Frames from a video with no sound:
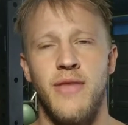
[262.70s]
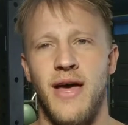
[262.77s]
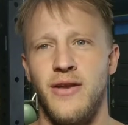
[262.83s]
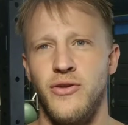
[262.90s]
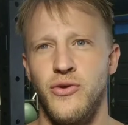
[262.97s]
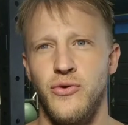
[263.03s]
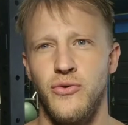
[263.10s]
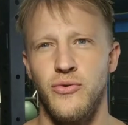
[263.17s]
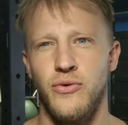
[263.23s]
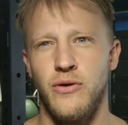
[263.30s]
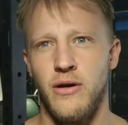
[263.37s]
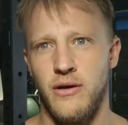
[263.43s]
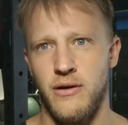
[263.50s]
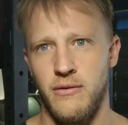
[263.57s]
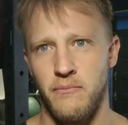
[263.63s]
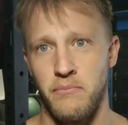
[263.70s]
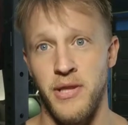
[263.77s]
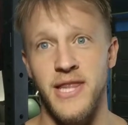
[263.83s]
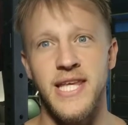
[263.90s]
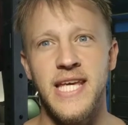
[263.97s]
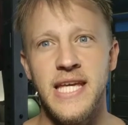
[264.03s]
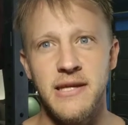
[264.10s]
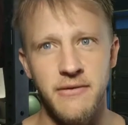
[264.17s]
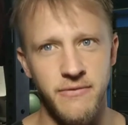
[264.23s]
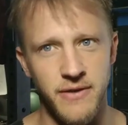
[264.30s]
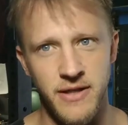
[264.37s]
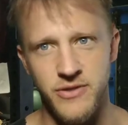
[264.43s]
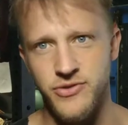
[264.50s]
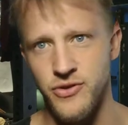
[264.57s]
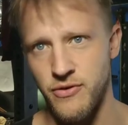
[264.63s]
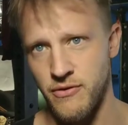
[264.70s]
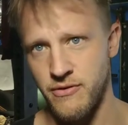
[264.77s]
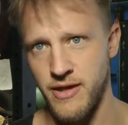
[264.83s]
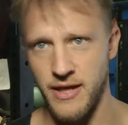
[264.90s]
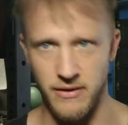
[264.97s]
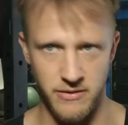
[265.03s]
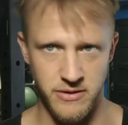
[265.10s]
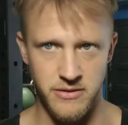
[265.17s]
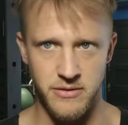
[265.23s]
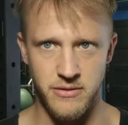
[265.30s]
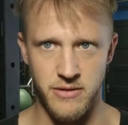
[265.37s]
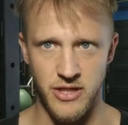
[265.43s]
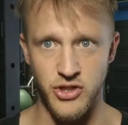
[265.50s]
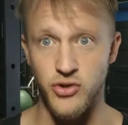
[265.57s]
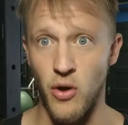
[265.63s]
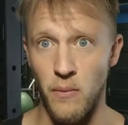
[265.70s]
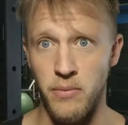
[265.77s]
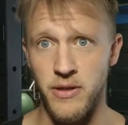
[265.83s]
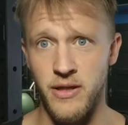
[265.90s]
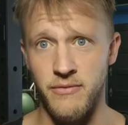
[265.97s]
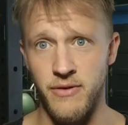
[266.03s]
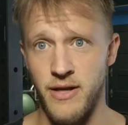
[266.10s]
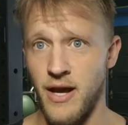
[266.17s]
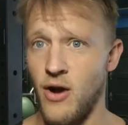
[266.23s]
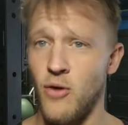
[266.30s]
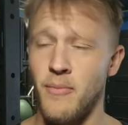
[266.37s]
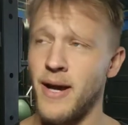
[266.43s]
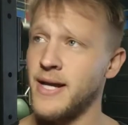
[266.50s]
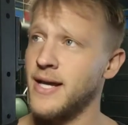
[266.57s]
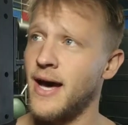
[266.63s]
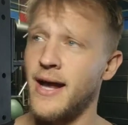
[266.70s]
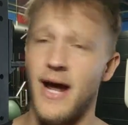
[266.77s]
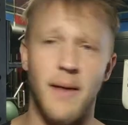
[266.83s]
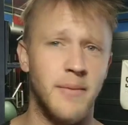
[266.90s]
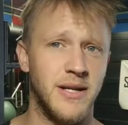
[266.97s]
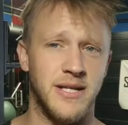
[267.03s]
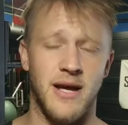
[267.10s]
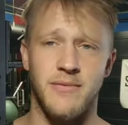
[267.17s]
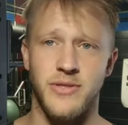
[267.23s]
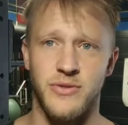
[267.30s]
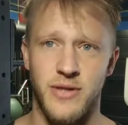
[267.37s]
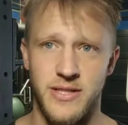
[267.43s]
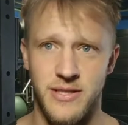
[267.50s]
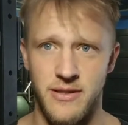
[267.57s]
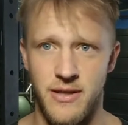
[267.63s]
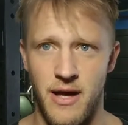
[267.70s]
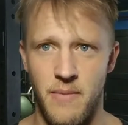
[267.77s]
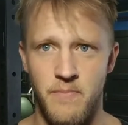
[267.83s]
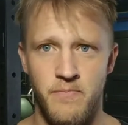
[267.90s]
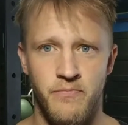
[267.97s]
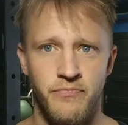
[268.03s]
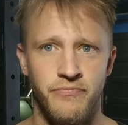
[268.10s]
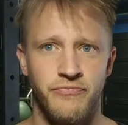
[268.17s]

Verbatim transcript: that you believe in certain things that you don't believe in. Oh my God, how many times do I see that?